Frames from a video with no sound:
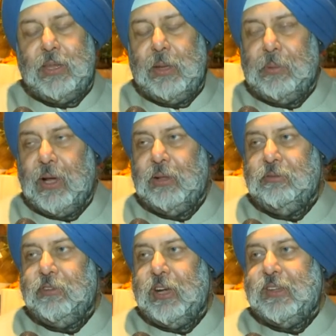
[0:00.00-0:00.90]
Nepal
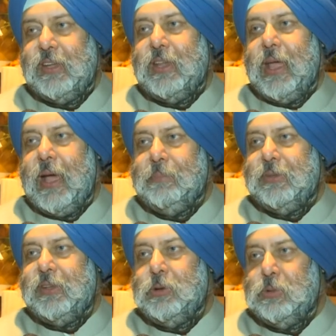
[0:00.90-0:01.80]
fits in
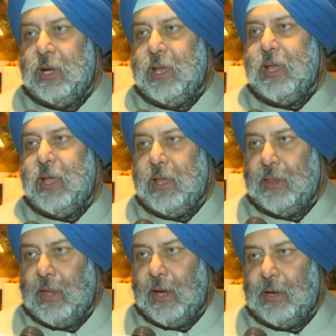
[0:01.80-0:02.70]
absolutely
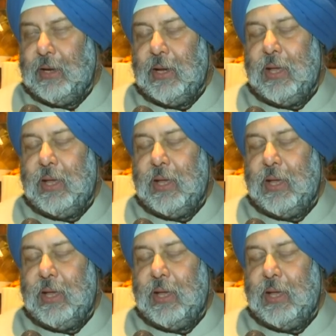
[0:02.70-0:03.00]
in that.